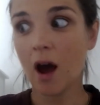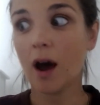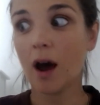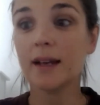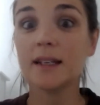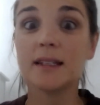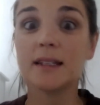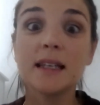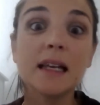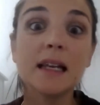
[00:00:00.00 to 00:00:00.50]

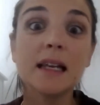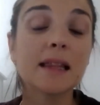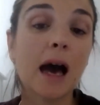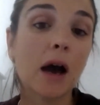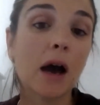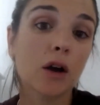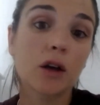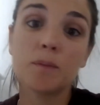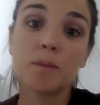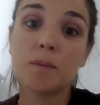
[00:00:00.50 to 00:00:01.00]
ideally
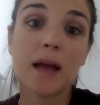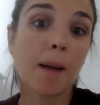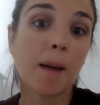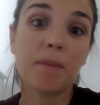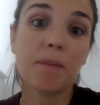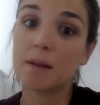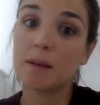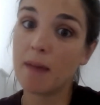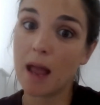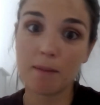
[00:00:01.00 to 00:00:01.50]
that could be
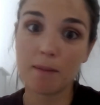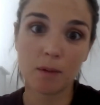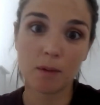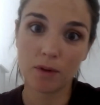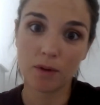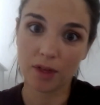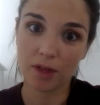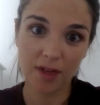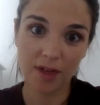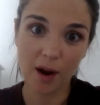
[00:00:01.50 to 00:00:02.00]
happening maybe
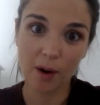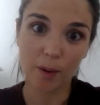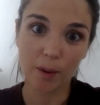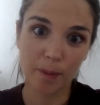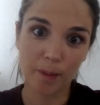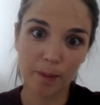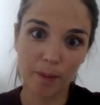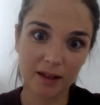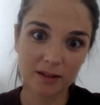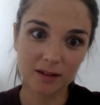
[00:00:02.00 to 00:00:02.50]
with a
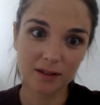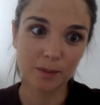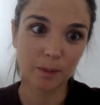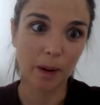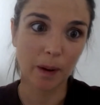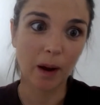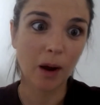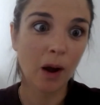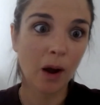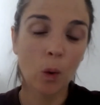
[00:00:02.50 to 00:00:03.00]
therapist
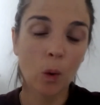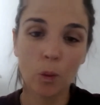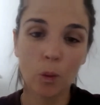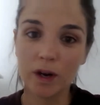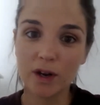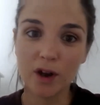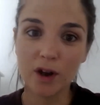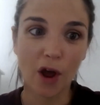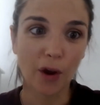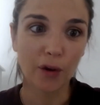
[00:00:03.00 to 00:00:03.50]
but
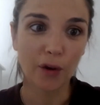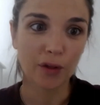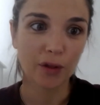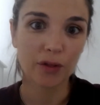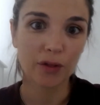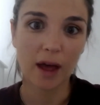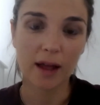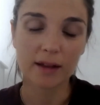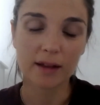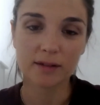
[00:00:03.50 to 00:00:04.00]
we know
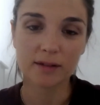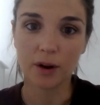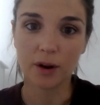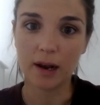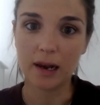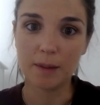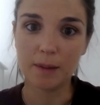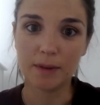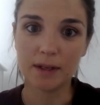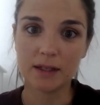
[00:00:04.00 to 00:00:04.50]
that that's you know
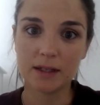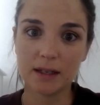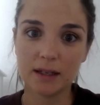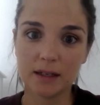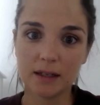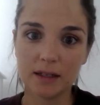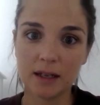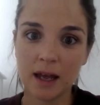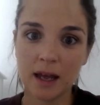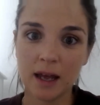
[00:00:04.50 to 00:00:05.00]

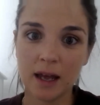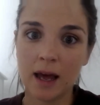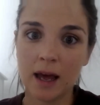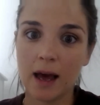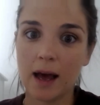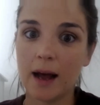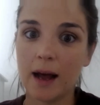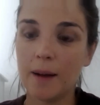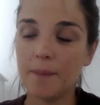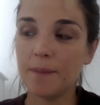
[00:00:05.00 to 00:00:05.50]
limited
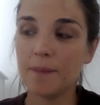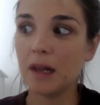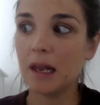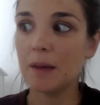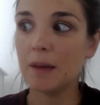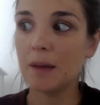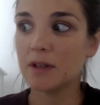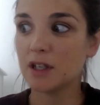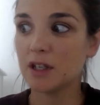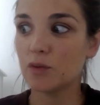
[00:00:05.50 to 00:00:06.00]
um,
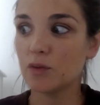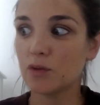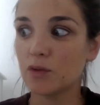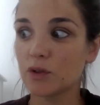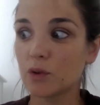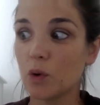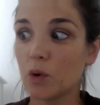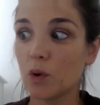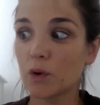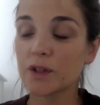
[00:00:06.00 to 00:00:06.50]
limited
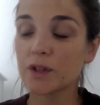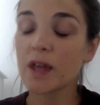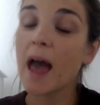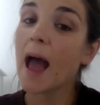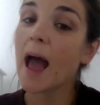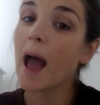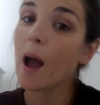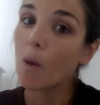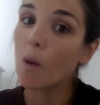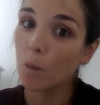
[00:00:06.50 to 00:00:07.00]
resource
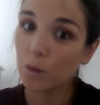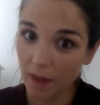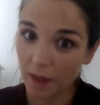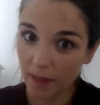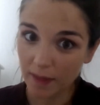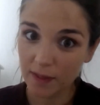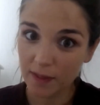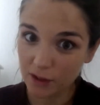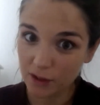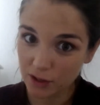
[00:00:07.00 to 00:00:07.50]

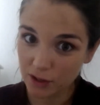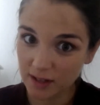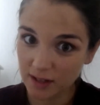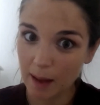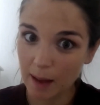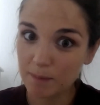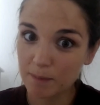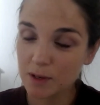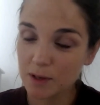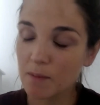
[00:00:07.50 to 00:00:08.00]
something that just
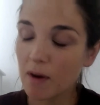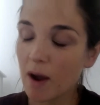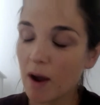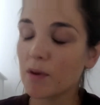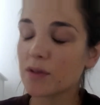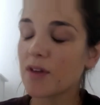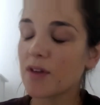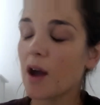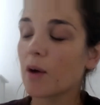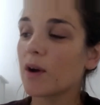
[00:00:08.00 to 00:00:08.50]
came to mind
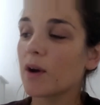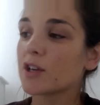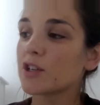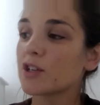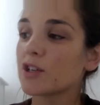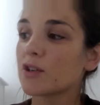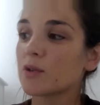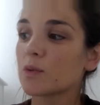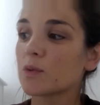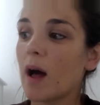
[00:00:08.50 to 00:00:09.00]
with that
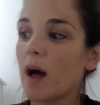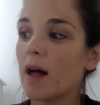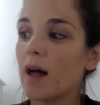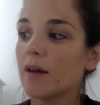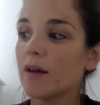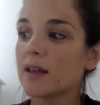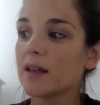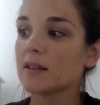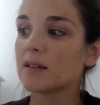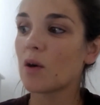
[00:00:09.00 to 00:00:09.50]
question as
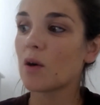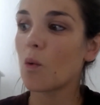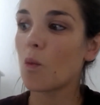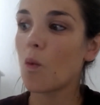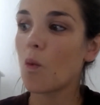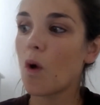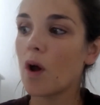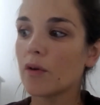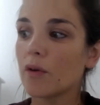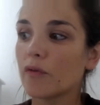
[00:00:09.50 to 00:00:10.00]
well is that
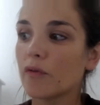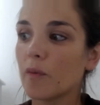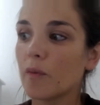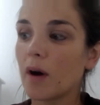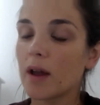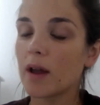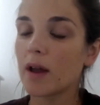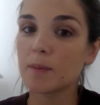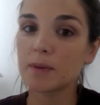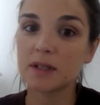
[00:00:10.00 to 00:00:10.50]
one of
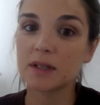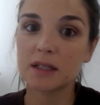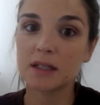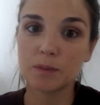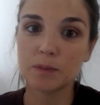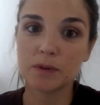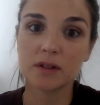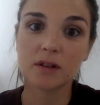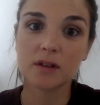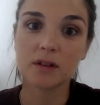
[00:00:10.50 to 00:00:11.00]
my
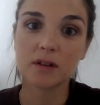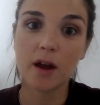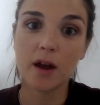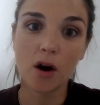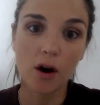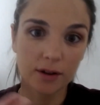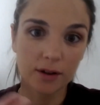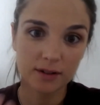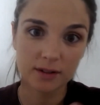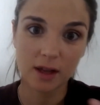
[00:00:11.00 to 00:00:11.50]
participants I
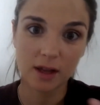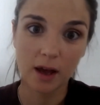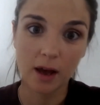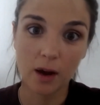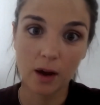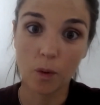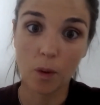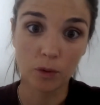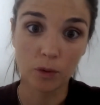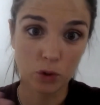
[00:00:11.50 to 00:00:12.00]
asked
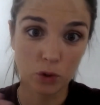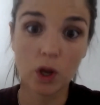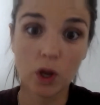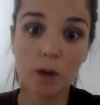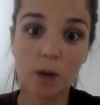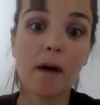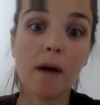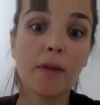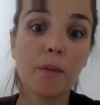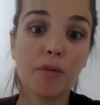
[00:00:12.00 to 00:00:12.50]
her when
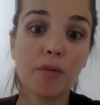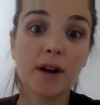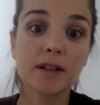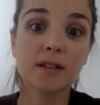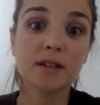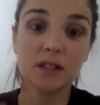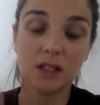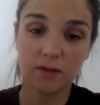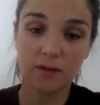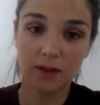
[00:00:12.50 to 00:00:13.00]
talking about the
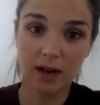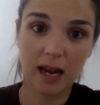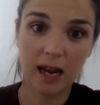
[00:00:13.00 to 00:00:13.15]
presence of an